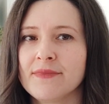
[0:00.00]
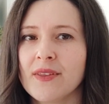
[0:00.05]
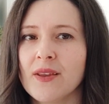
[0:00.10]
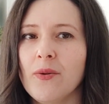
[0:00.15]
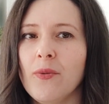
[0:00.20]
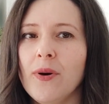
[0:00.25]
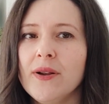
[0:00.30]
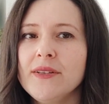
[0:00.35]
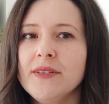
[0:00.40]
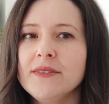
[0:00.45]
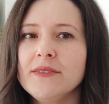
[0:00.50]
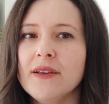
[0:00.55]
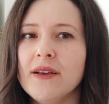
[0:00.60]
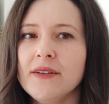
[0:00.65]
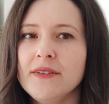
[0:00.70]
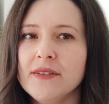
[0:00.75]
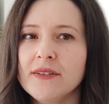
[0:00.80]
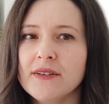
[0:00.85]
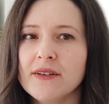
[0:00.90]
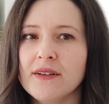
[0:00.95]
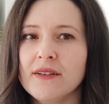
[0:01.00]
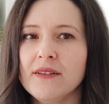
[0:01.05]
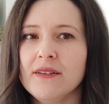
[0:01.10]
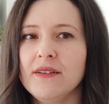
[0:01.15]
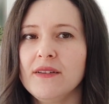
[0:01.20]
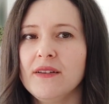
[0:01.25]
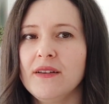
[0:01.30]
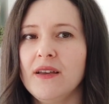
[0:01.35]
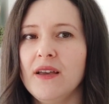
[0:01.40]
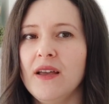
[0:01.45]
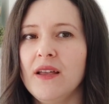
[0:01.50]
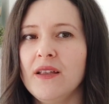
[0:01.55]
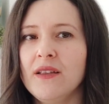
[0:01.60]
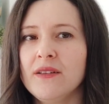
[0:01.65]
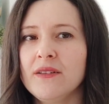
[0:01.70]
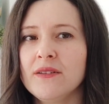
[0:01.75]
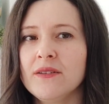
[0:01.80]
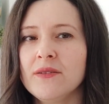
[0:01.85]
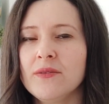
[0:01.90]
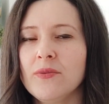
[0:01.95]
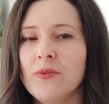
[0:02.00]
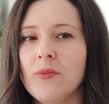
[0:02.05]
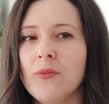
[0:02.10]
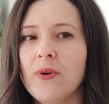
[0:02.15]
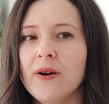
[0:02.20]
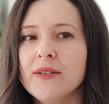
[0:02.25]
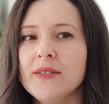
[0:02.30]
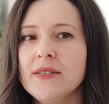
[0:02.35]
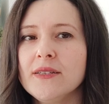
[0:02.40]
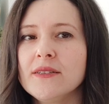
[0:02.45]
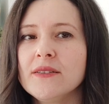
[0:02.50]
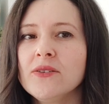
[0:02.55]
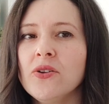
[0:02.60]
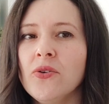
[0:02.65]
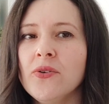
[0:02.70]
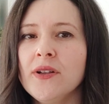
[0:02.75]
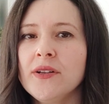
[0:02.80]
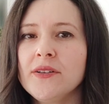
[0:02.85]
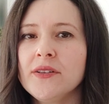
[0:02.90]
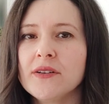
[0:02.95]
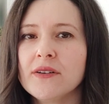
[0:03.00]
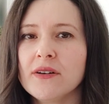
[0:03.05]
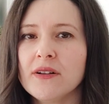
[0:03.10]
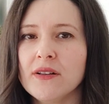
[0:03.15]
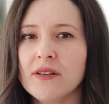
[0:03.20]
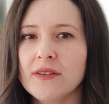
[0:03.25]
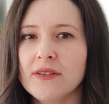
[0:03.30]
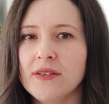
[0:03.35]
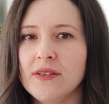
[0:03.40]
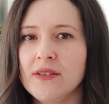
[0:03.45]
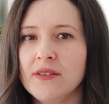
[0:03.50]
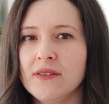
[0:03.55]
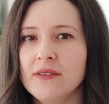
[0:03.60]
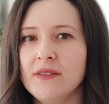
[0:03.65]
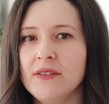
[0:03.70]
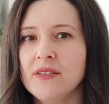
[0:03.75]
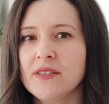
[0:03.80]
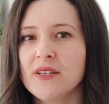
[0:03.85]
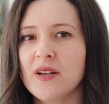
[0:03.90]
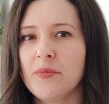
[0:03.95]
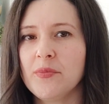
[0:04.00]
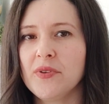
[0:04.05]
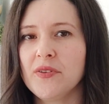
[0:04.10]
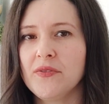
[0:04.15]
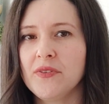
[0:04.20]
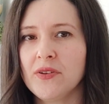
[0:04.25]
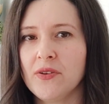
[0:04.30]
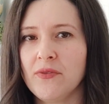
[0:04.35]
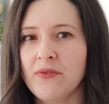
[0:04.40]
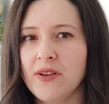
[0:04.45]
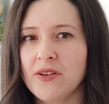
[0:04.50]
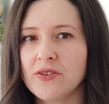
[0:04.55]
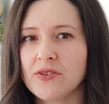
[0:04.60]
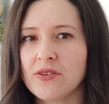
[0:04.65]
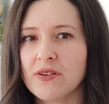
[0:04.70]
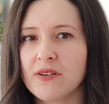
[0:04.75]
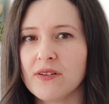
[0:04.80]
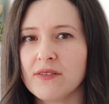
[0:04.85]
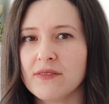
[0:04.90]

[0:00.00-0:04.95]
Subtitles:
what is ethical and what is non-ethical in disruptive innovation.